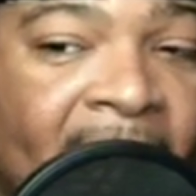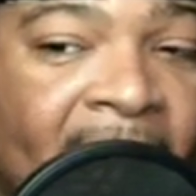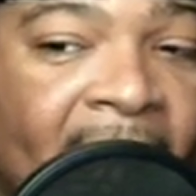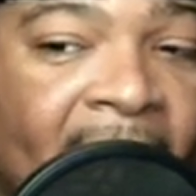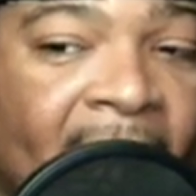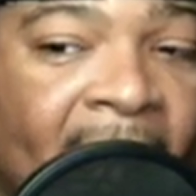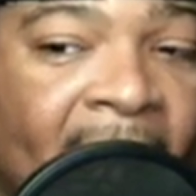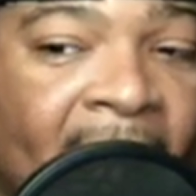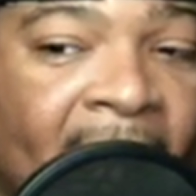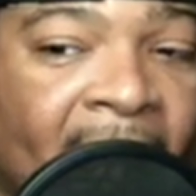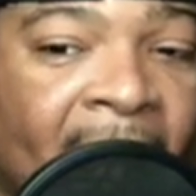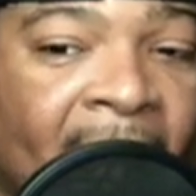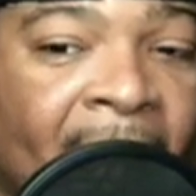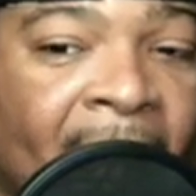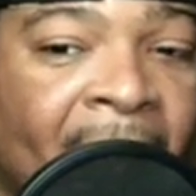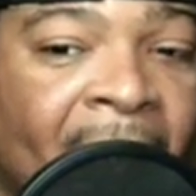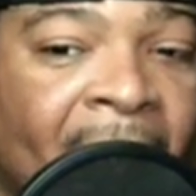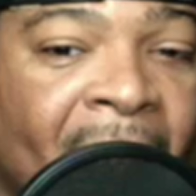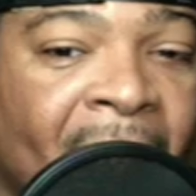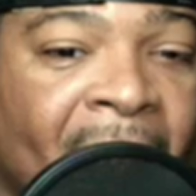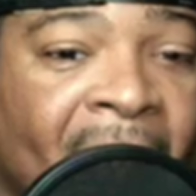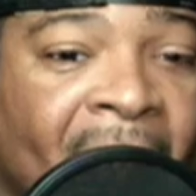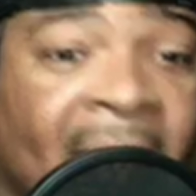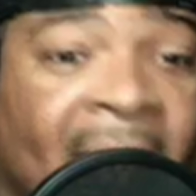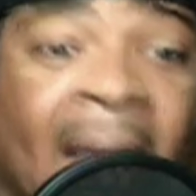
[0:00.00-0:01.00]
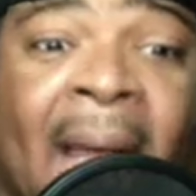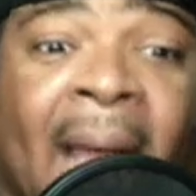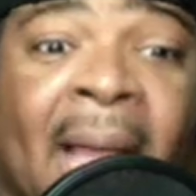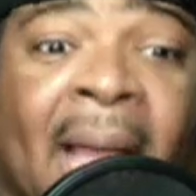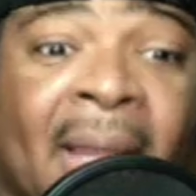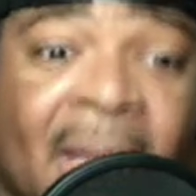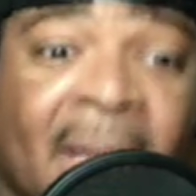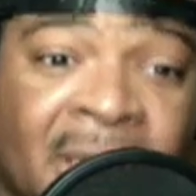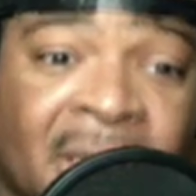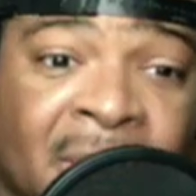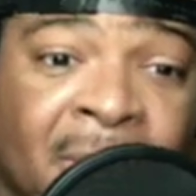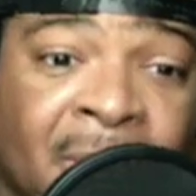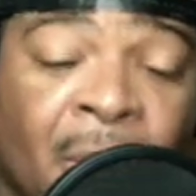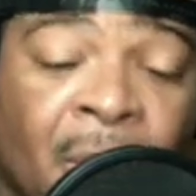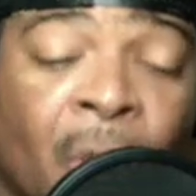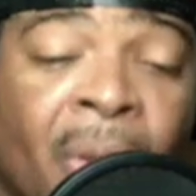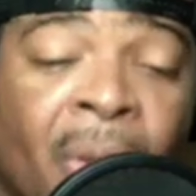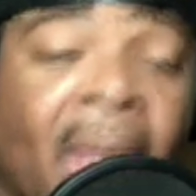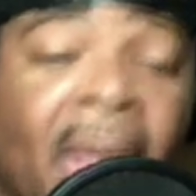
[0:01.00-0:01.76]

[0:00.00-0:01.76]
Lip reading: the guy lets him know that,